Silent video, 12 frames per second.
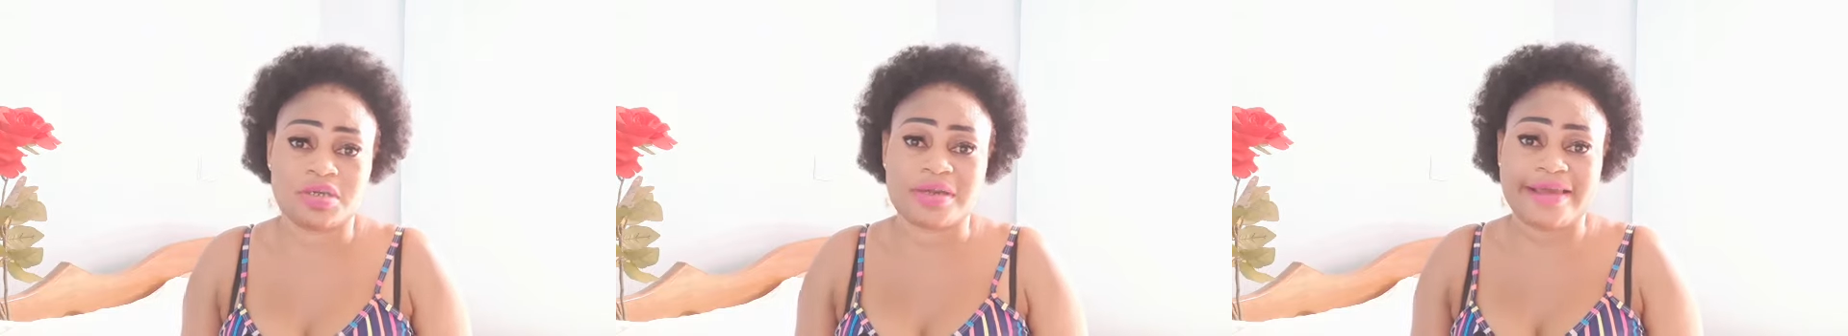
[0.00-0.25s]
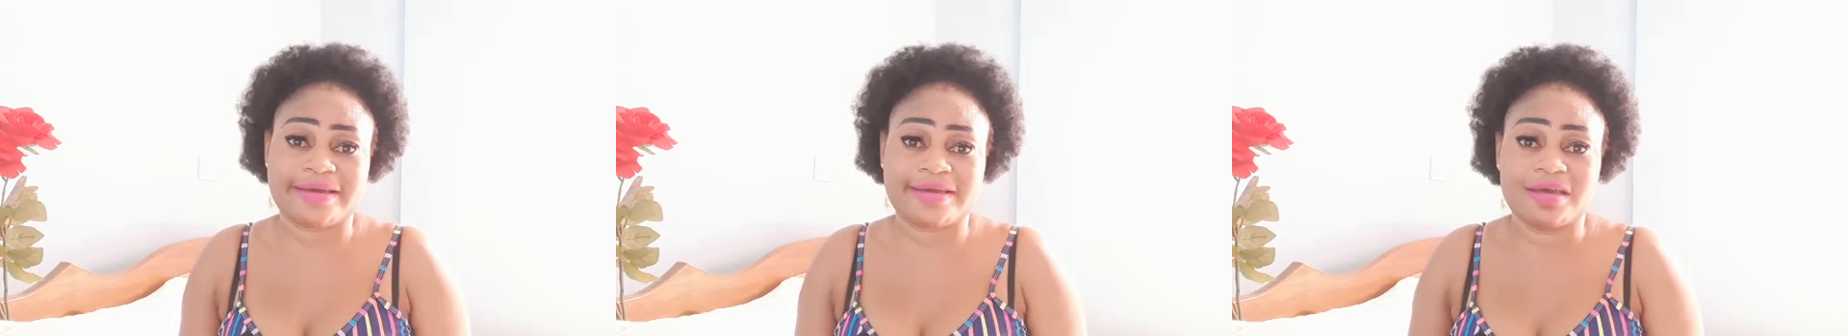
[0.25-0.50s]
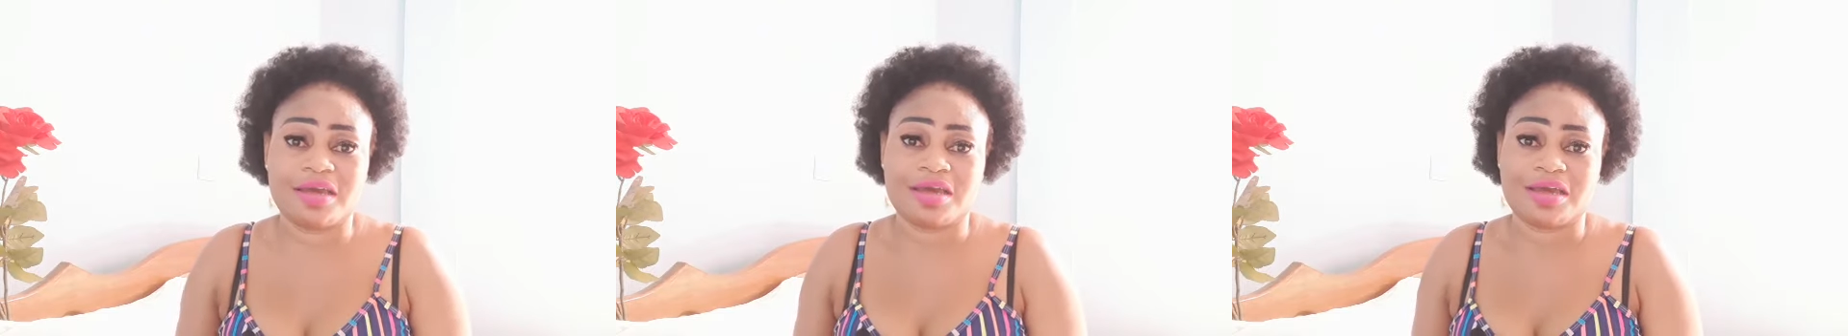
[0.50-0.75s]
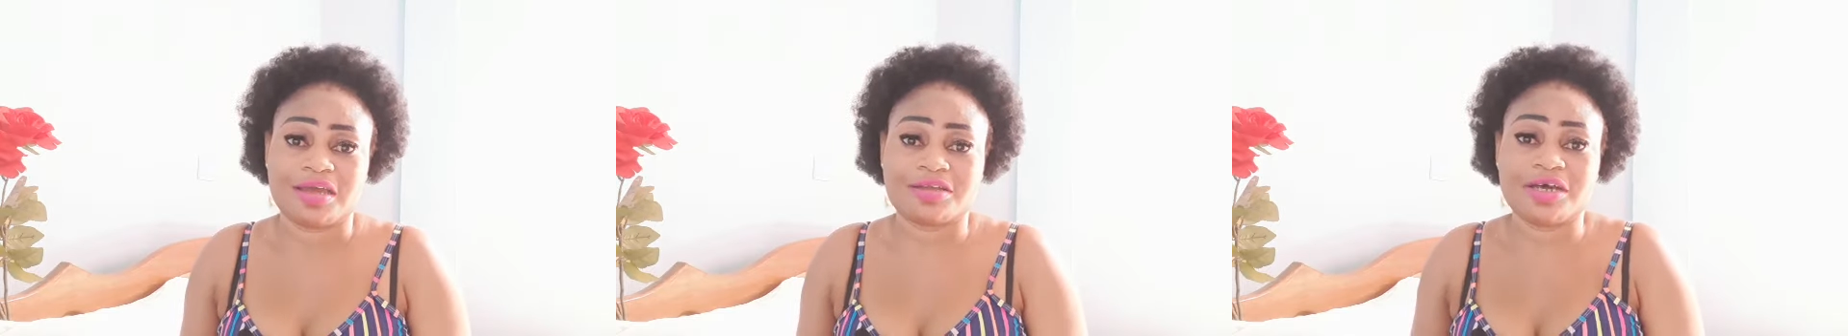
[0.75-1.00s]
Like,
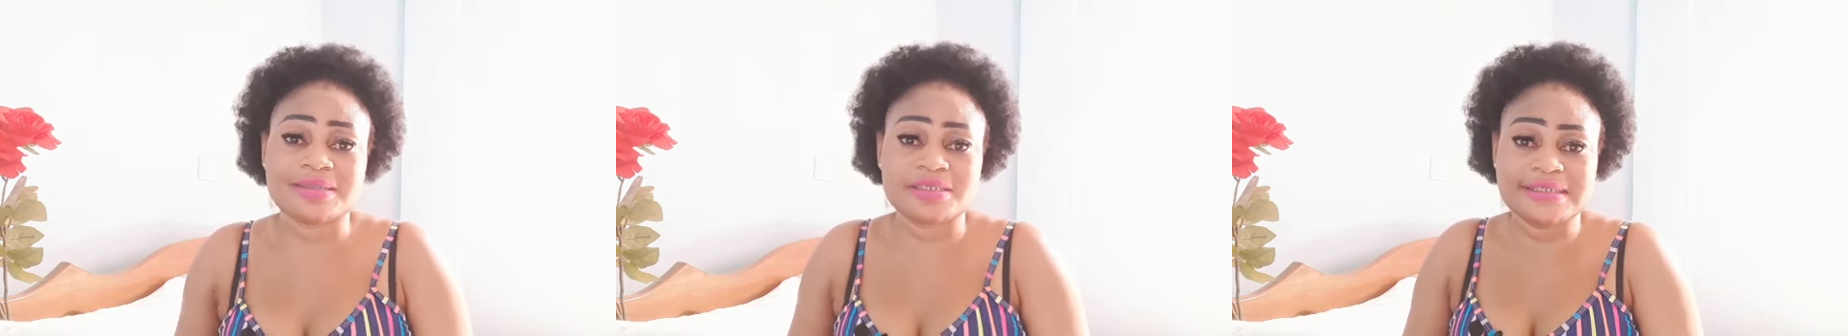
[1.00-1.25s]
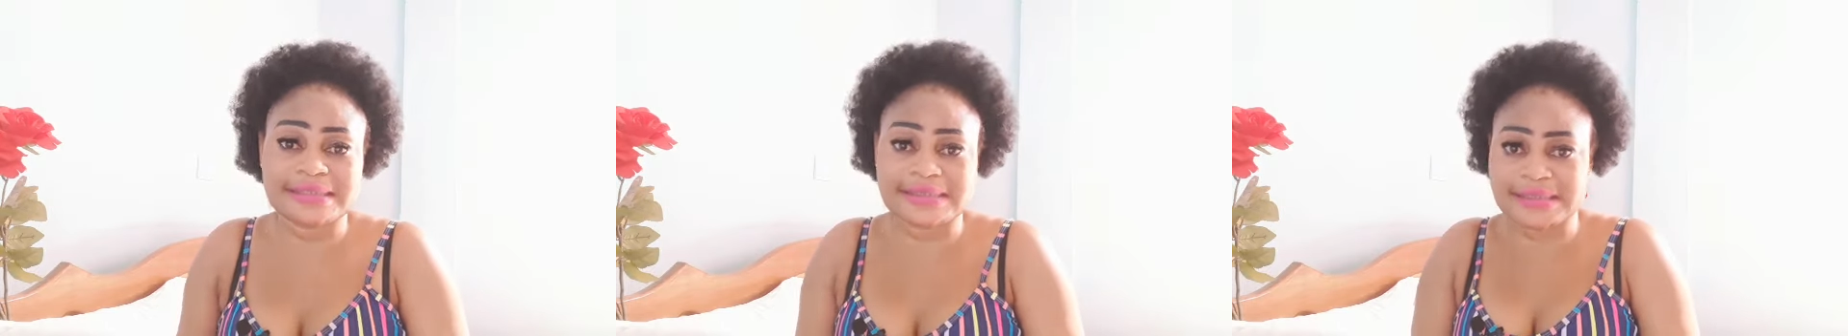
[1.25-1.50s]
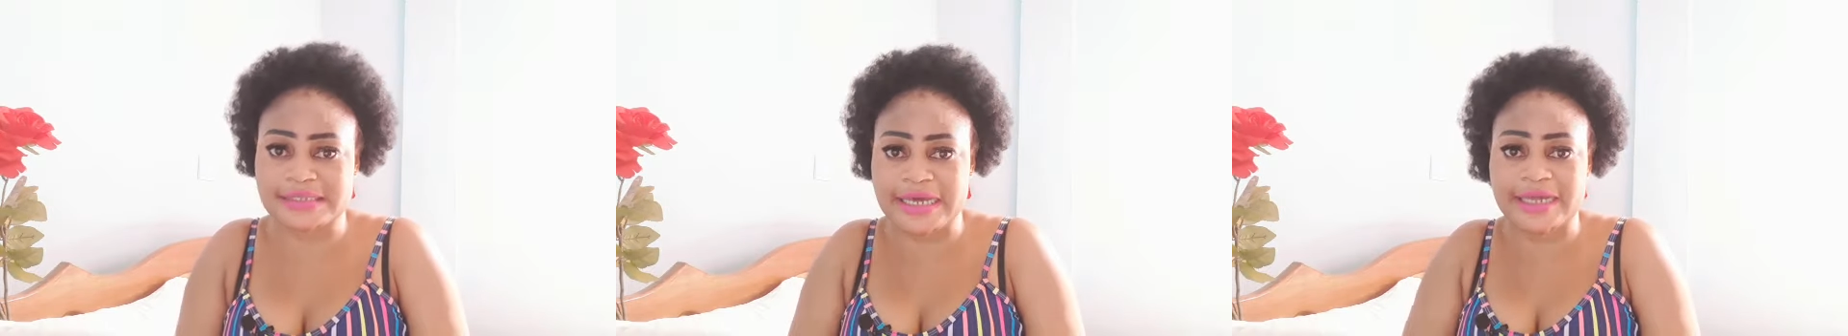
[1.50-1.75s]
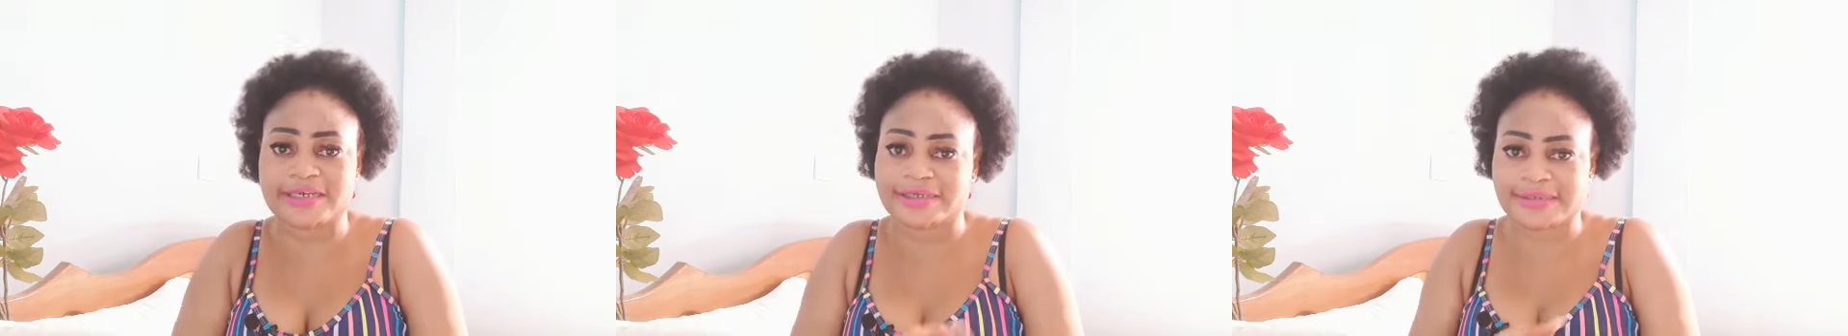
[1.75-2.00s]
it doesn't
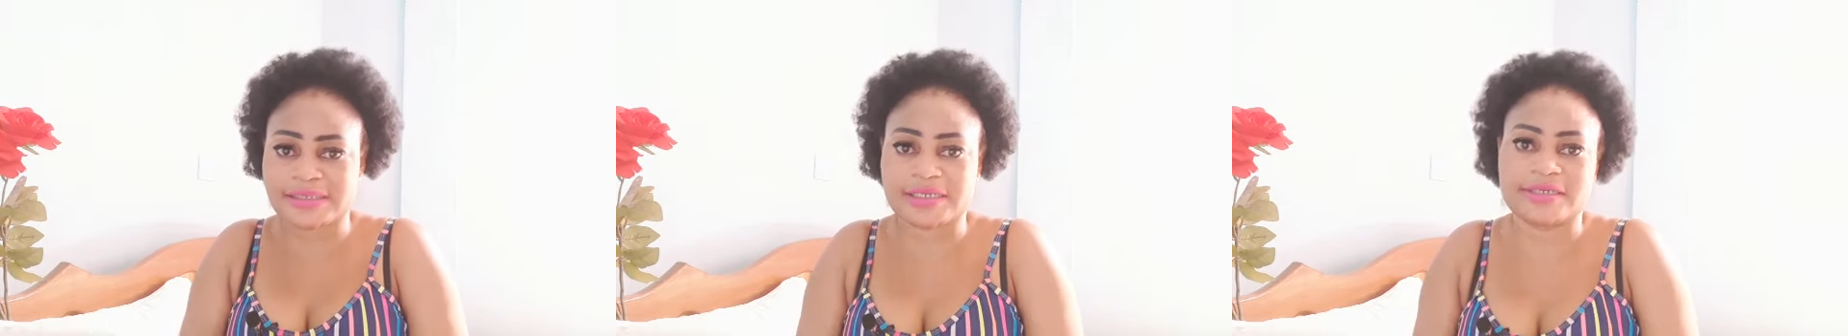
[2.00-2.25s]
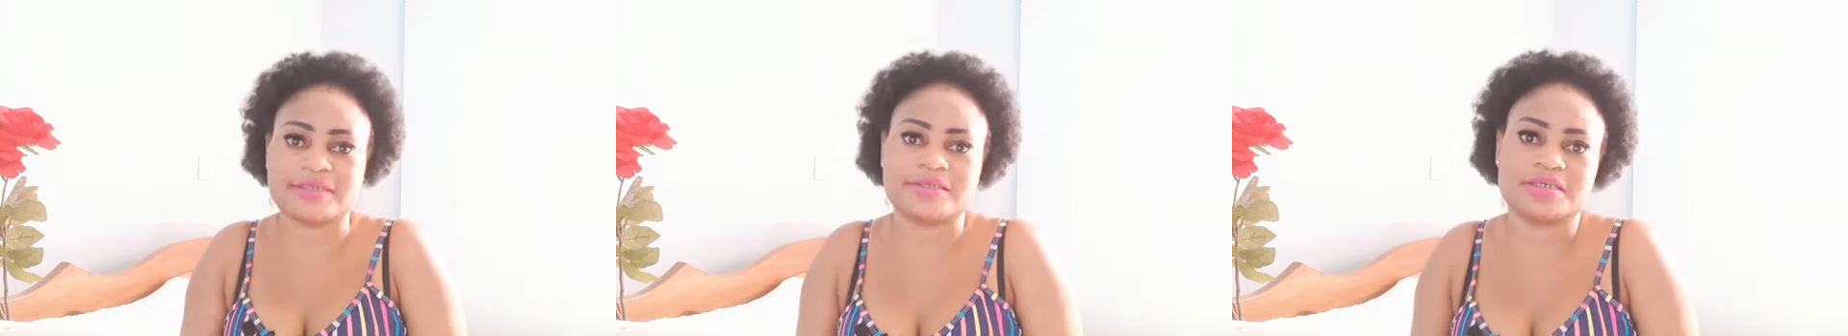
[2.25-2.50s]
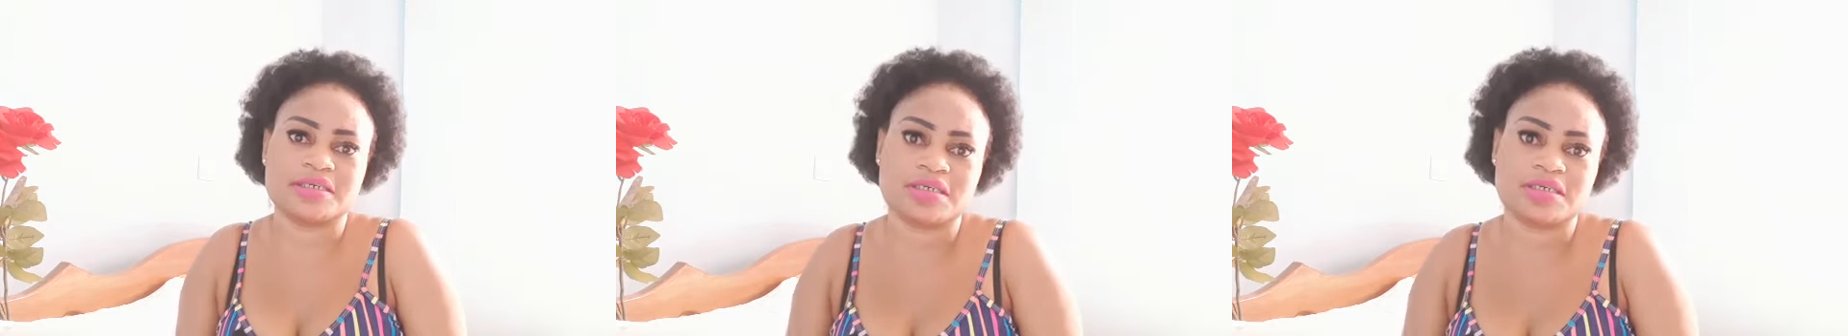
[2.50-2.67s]
tear the skin.